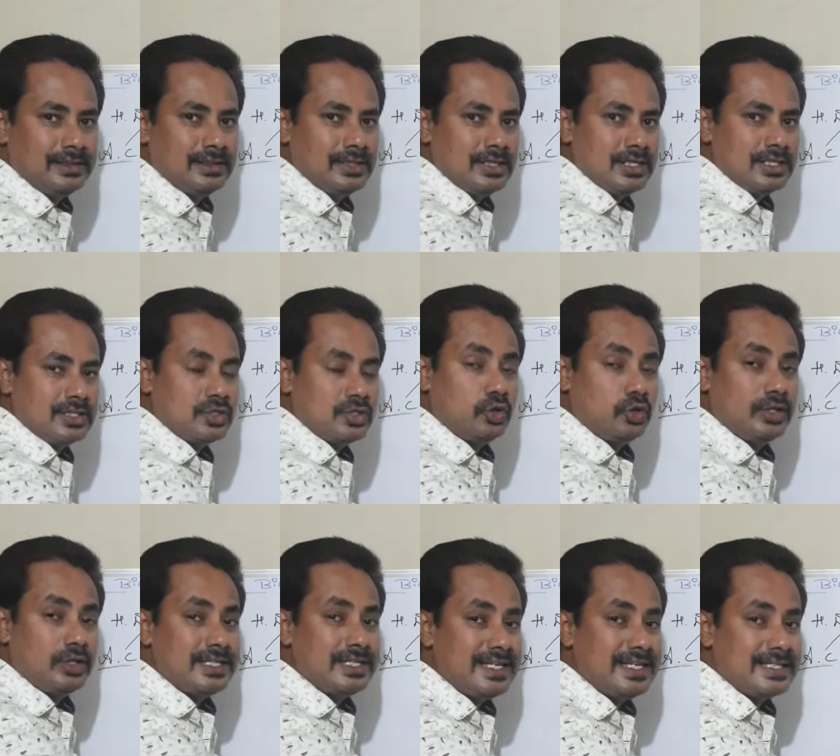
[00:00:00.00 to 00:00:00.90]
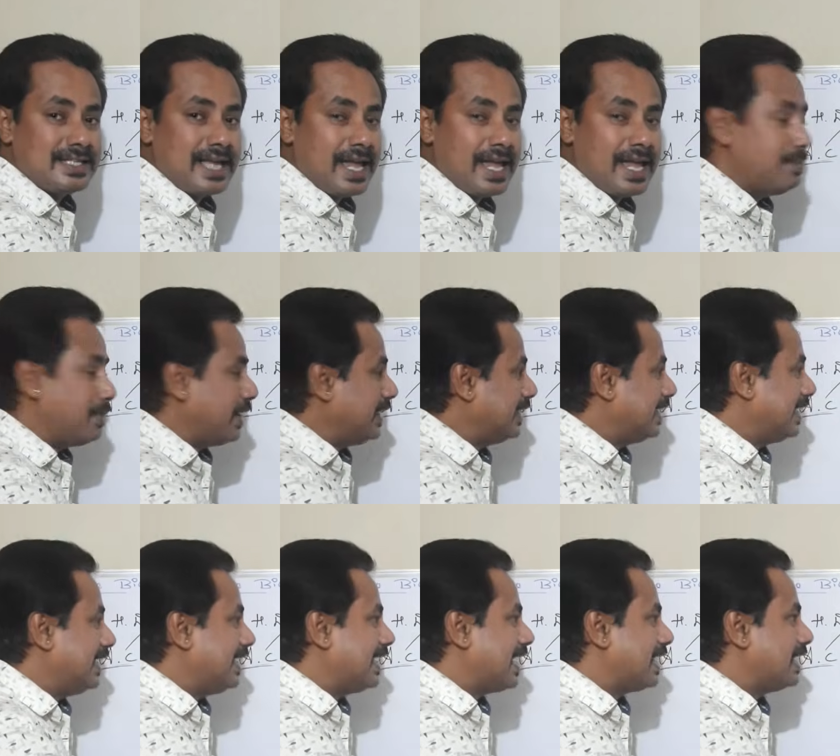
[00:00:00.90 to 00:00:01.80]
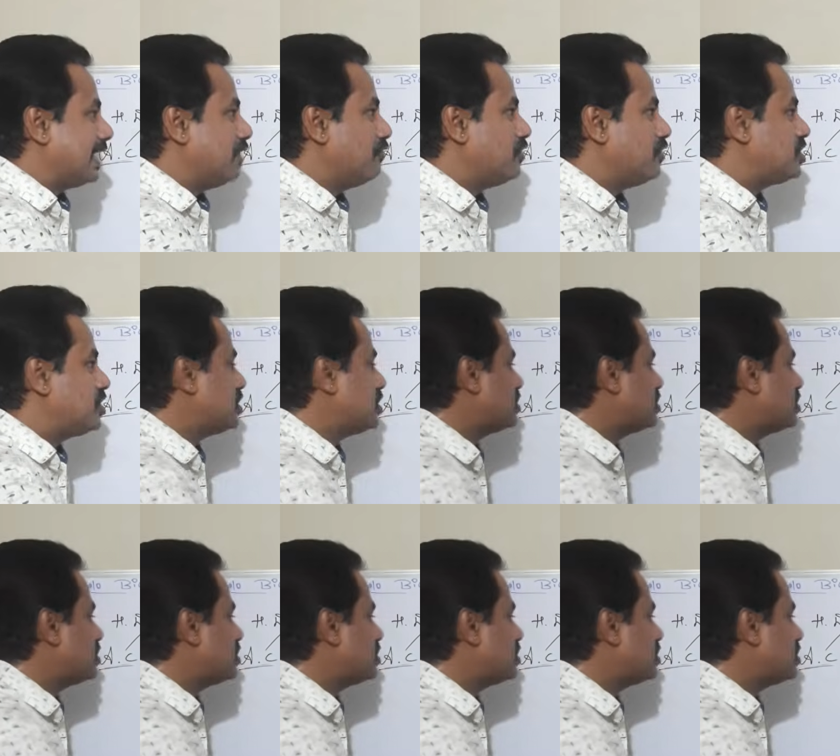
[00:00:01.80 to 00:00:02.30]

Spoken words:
So this is alimentary canal which is